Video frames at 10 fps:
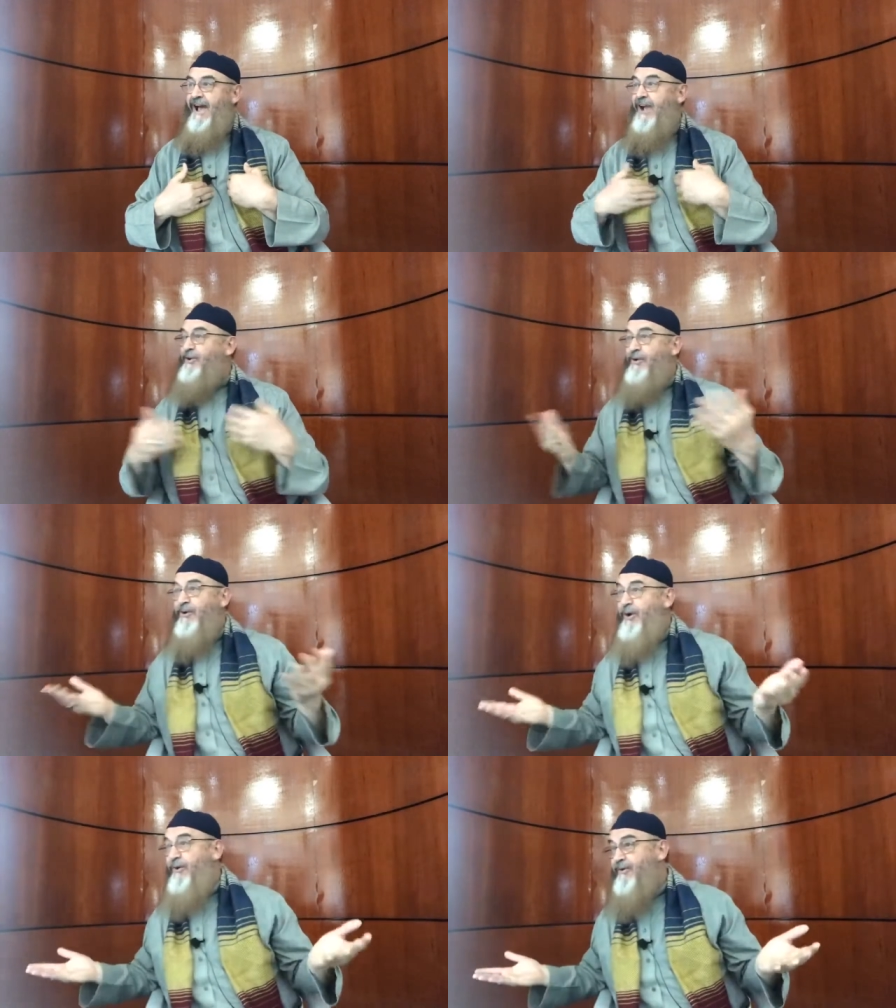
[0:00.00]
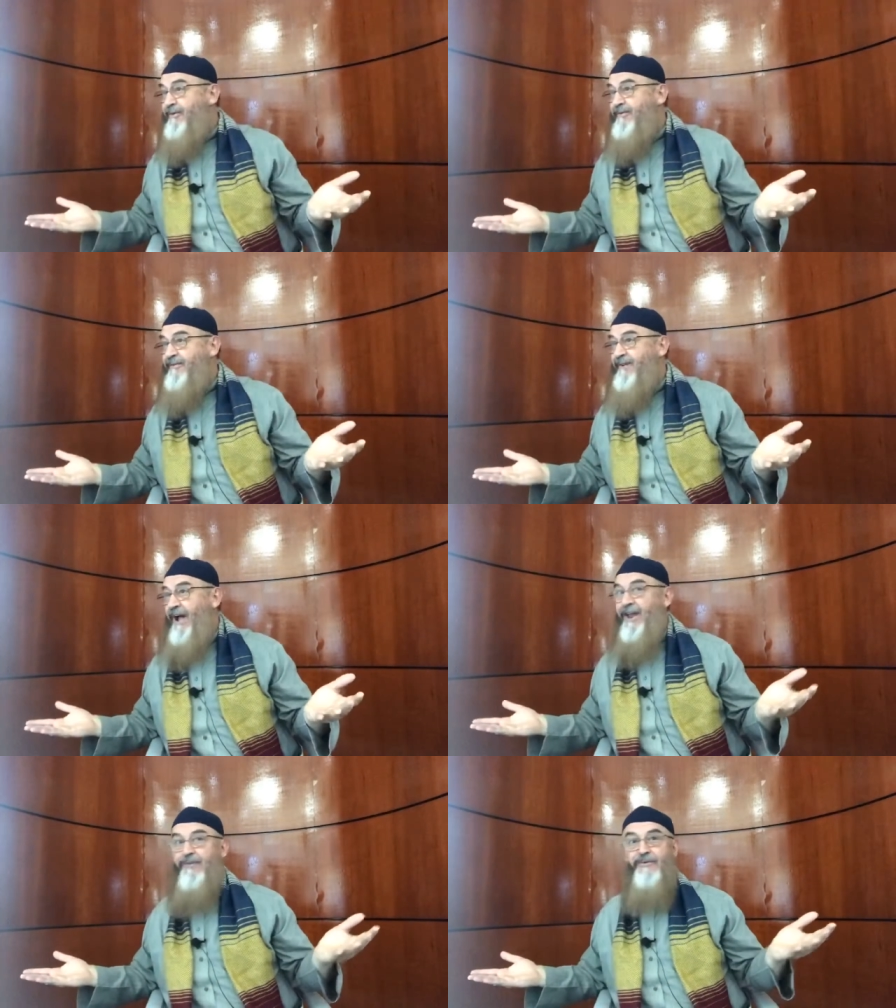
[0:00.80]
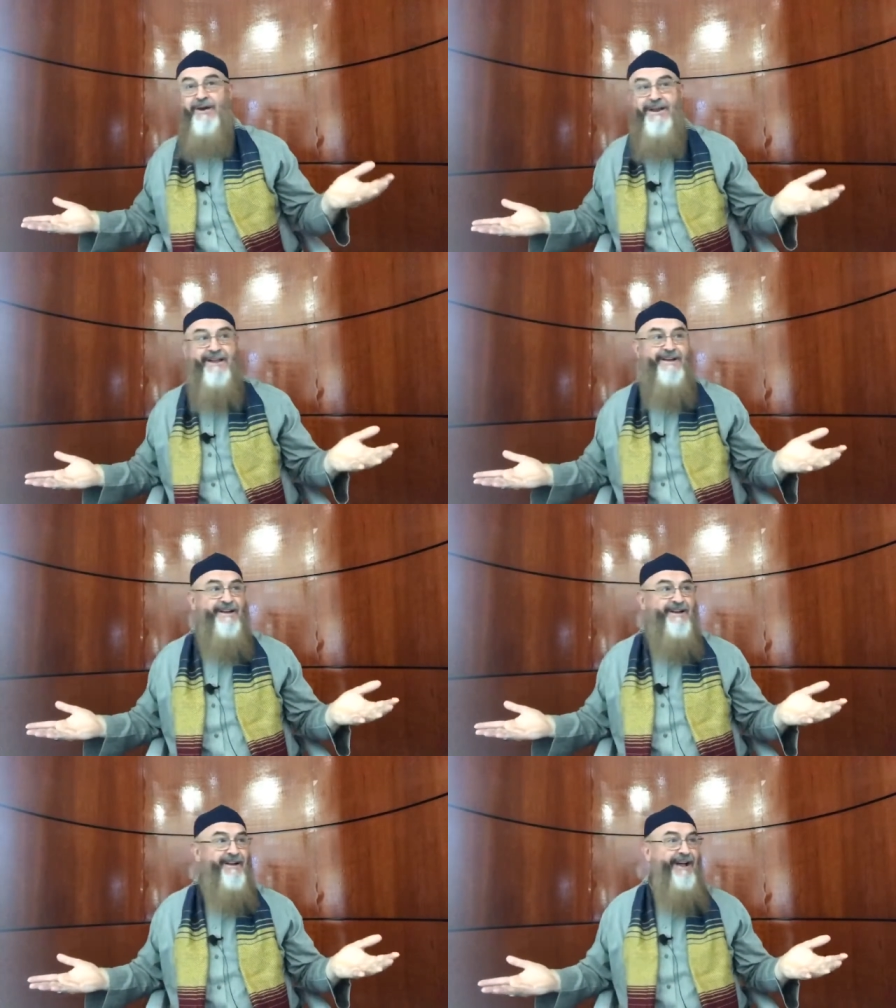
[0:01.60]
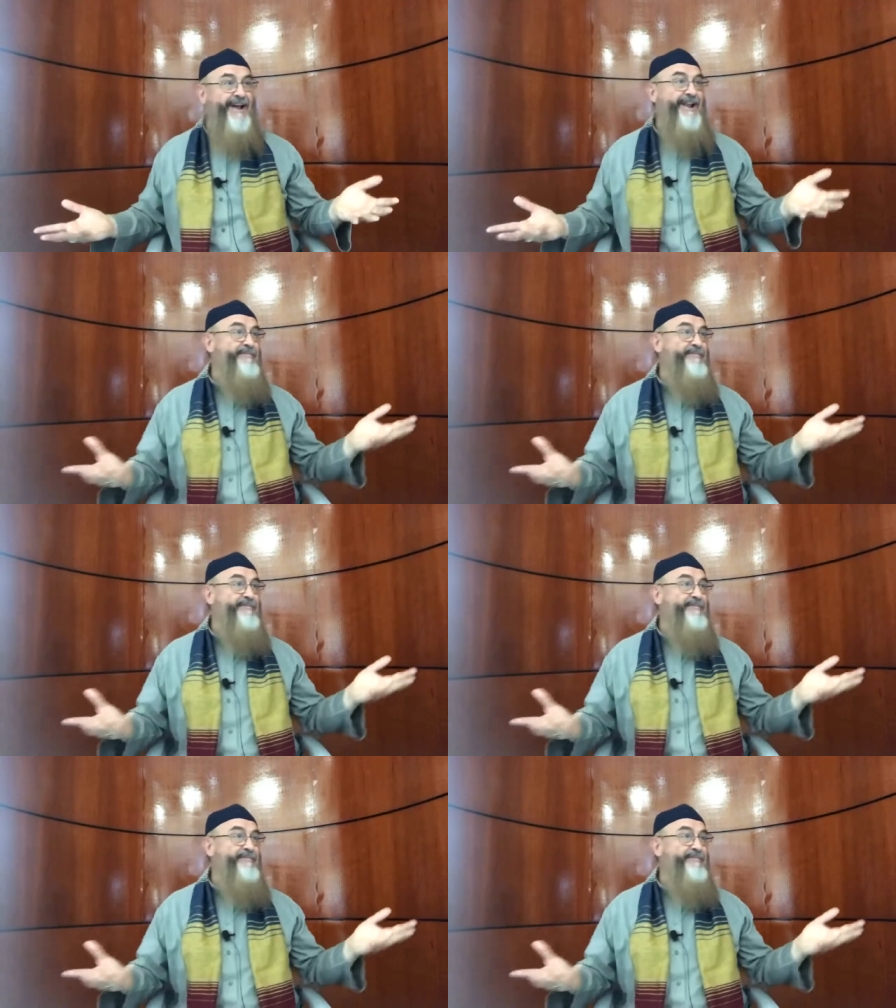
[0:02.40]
I don't know. And I'm running and